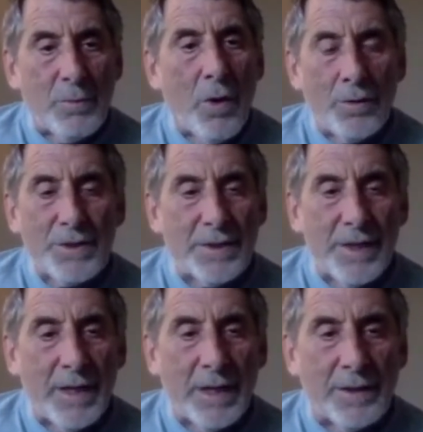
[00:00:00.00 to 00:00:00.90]
smallest
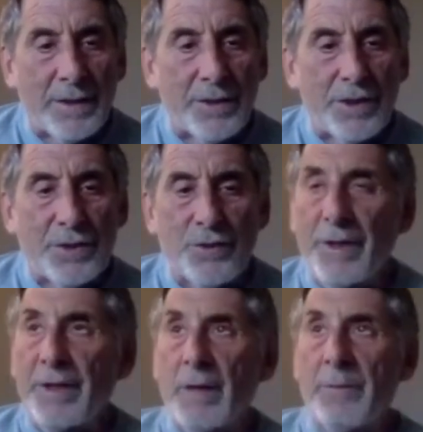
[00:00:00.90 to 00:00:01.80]
thing that could just,
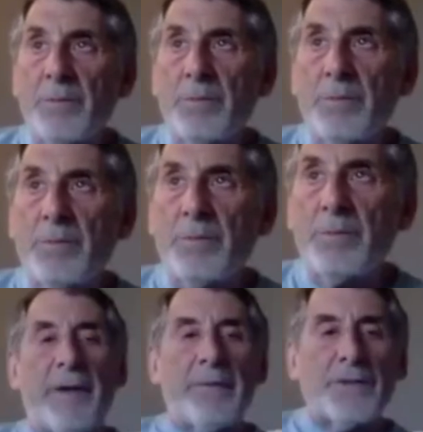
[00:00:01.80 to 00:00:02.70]
it comes back,
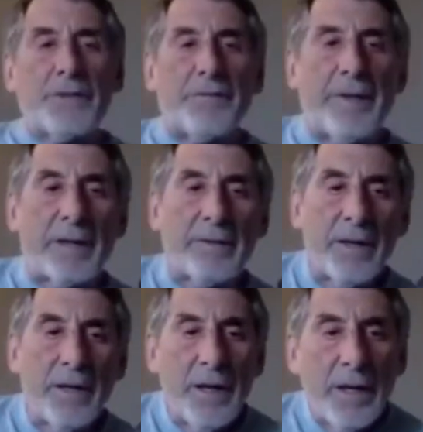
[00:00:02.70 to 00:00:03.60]
you've had this effect.
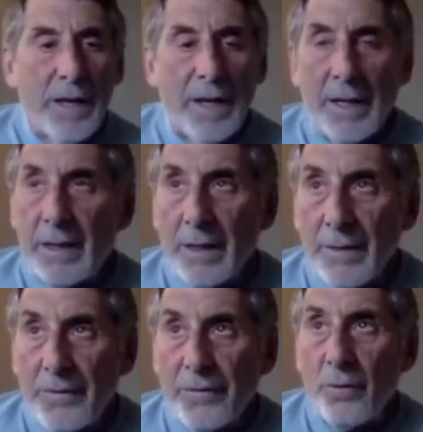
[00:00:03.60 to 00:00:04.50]
And
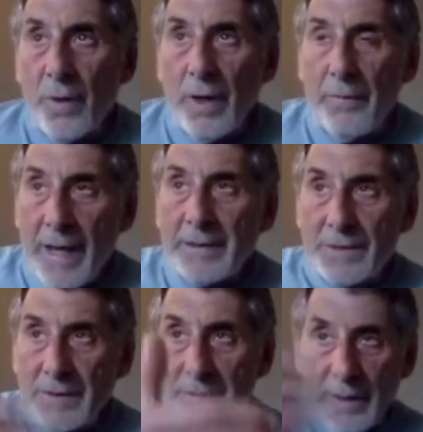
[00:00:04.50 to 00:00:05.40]
so
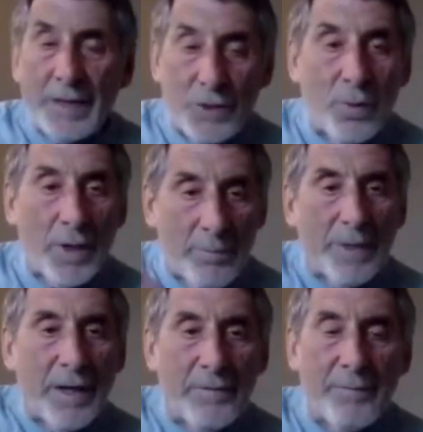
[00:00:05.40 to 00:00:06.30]
I just want to kind of,